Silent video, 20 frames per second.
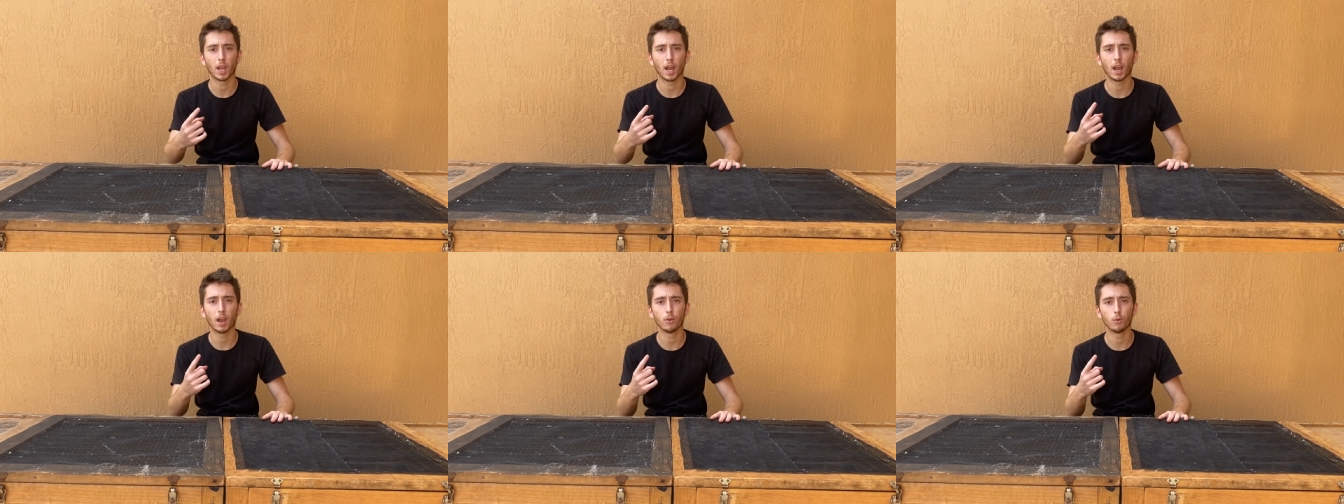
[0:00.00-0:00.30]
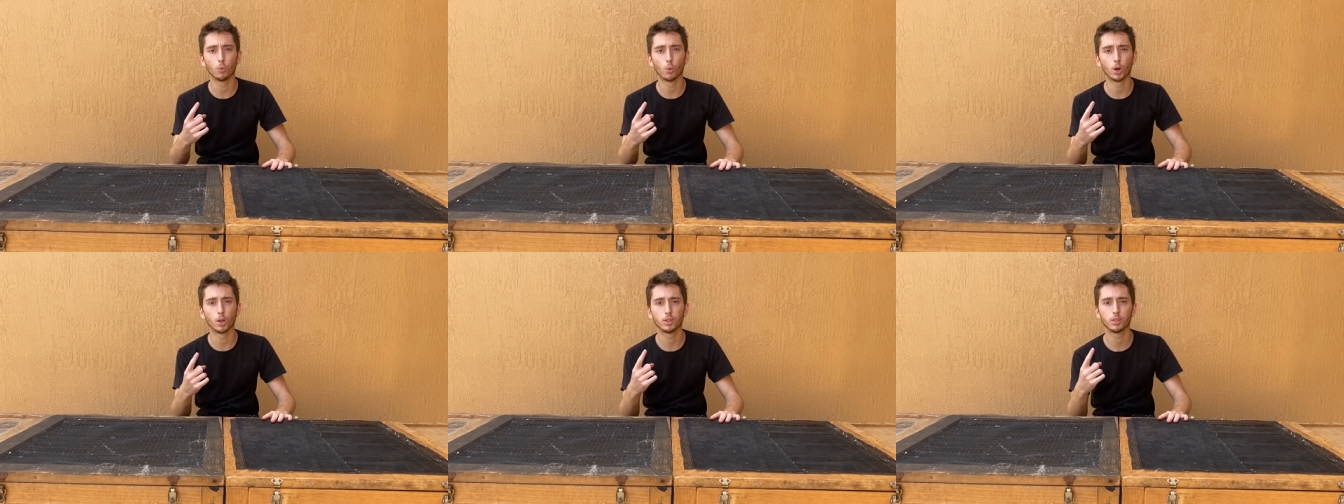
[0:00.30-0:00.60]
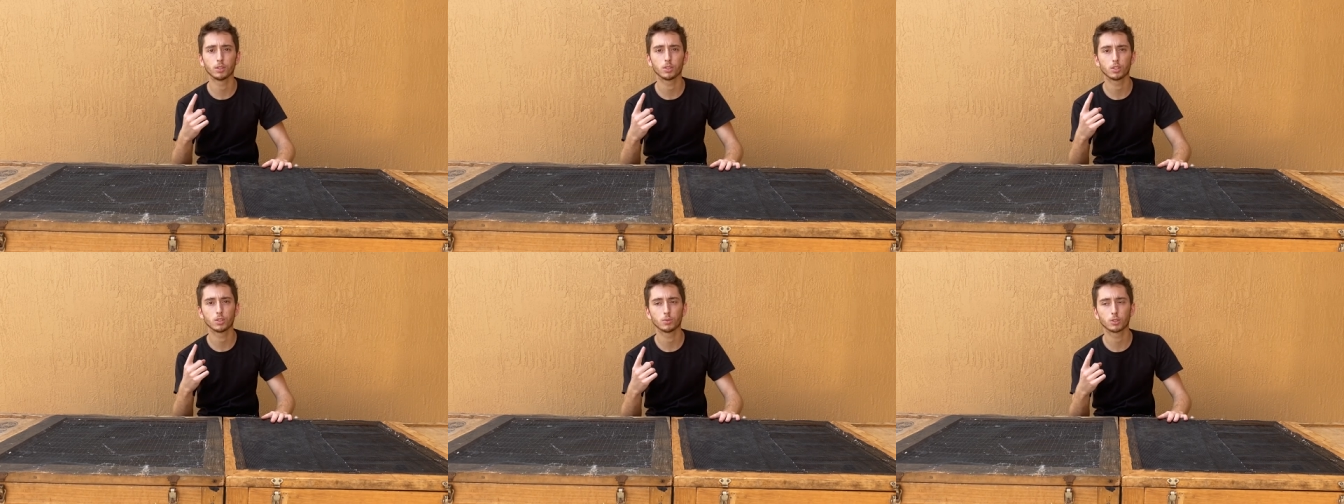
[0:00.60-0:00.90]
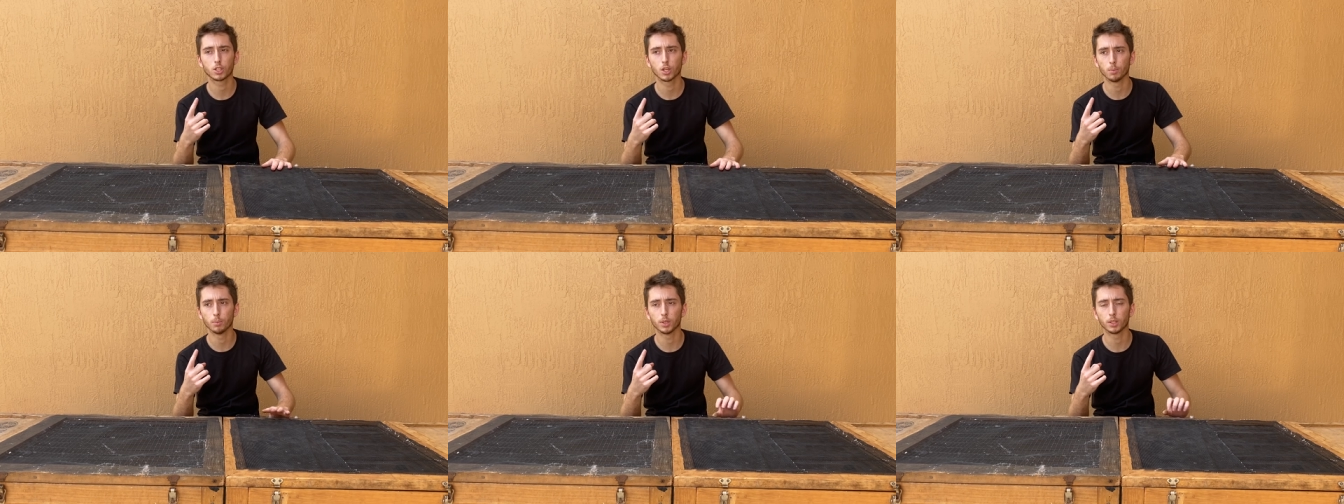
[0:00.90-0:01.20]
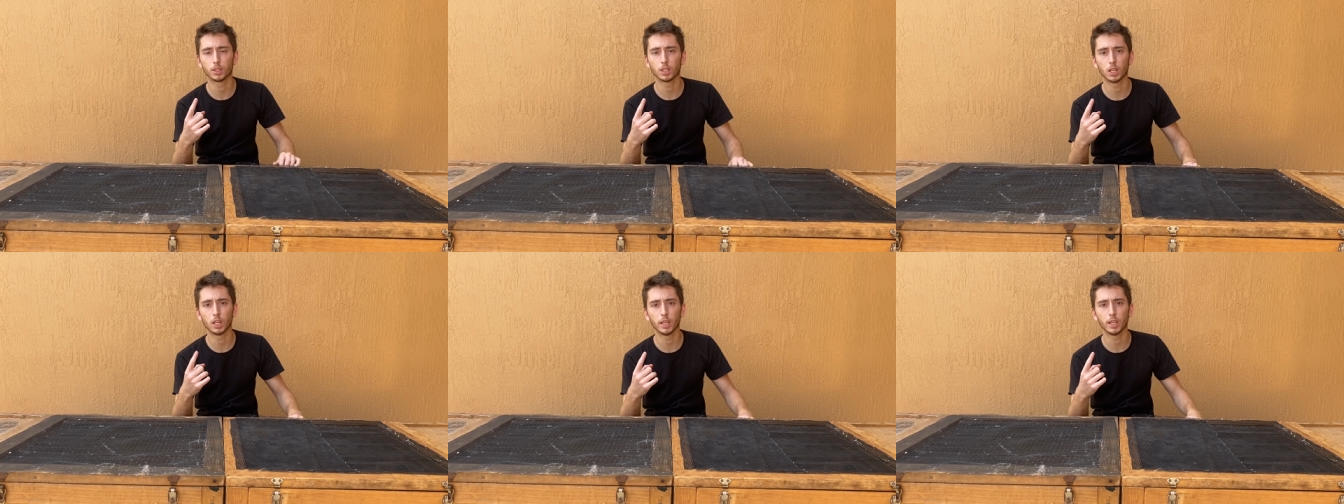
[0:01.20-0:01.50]
I had one
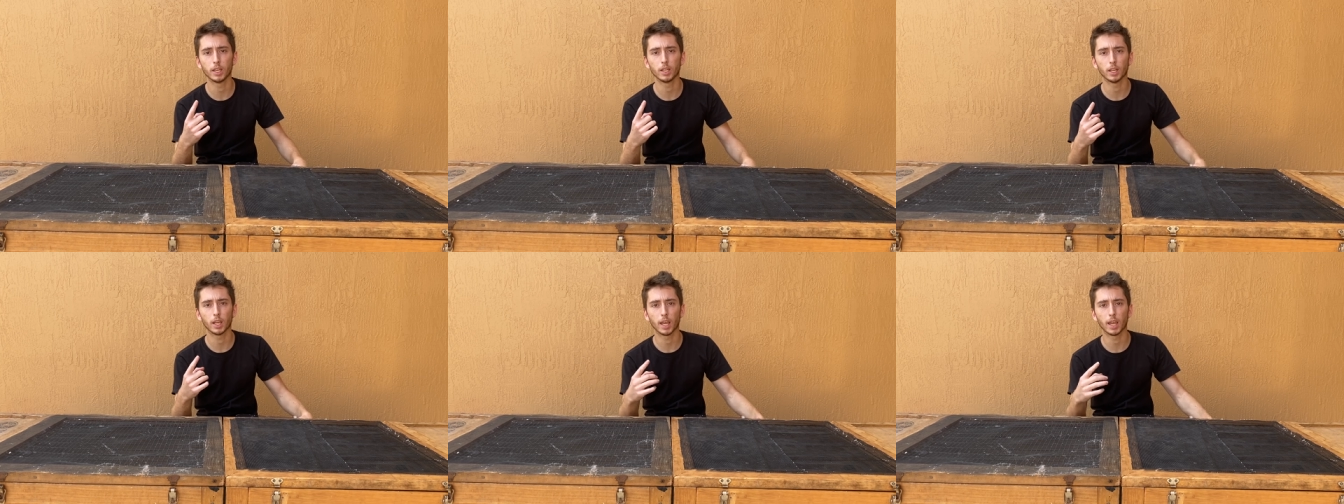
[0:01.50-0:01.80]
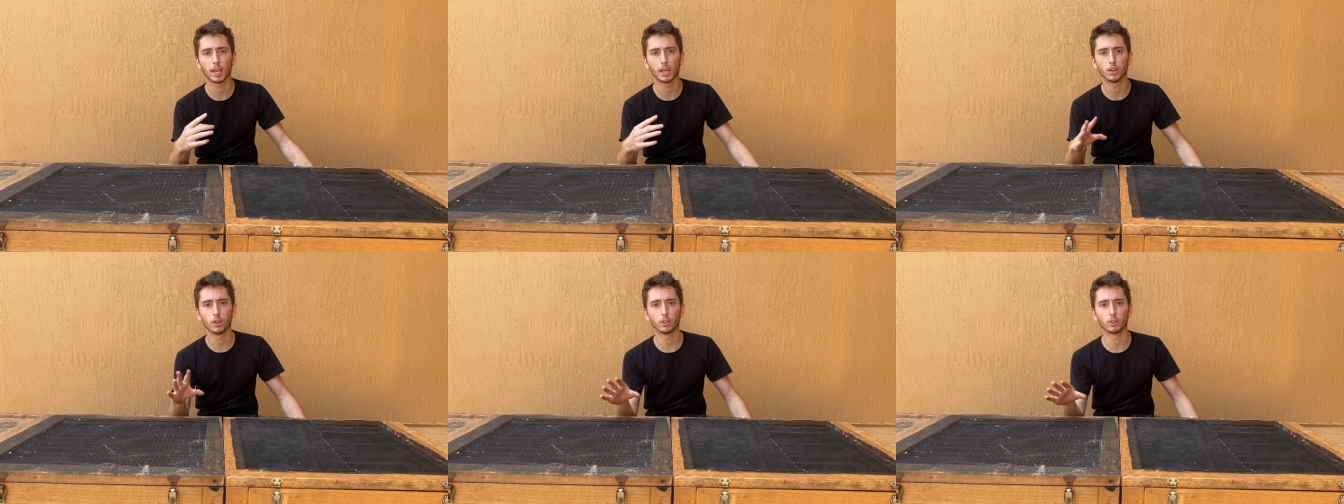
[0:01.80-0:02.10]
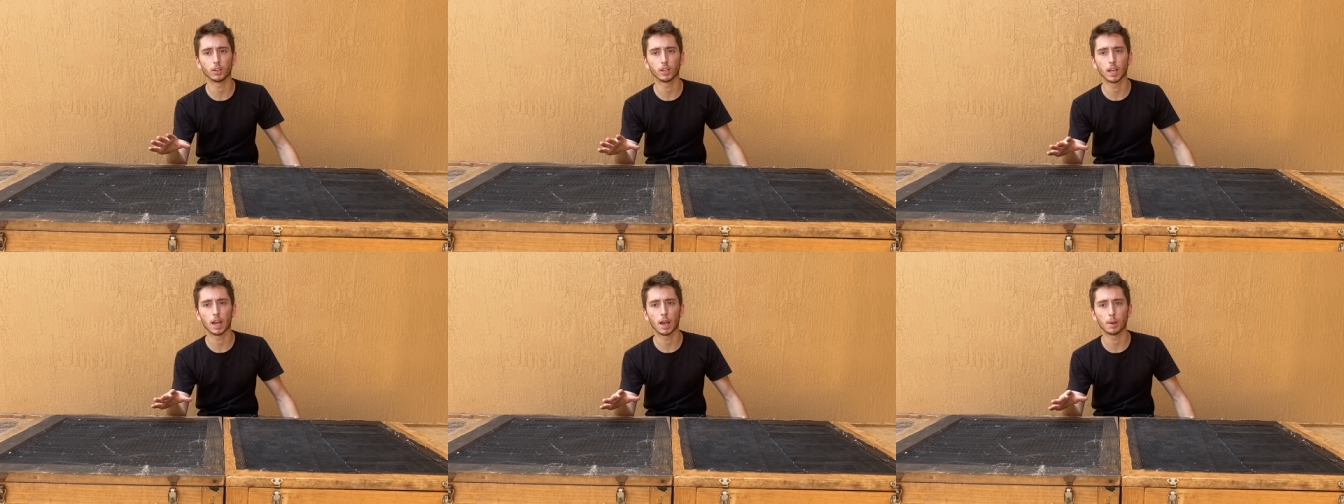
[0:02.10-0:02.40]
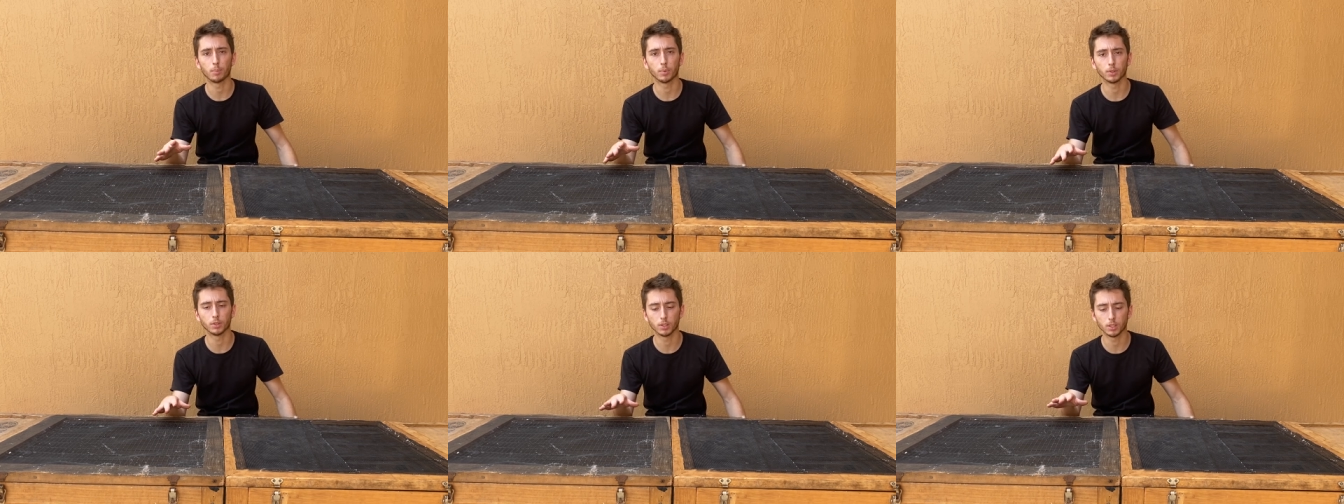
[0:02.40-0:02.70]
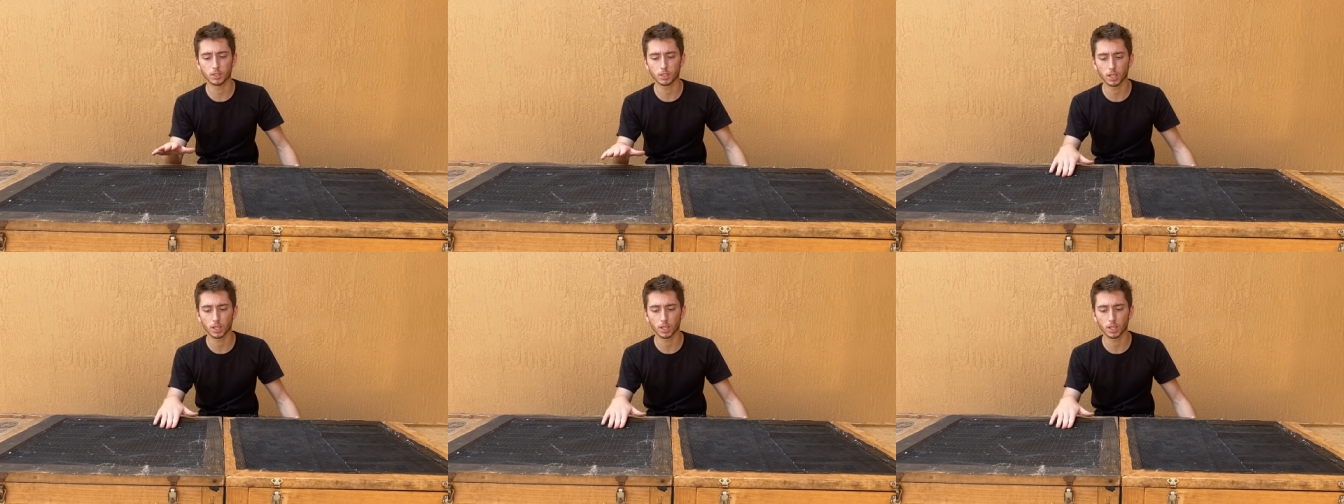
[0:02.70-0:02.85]
shipment delayed and nothing happened.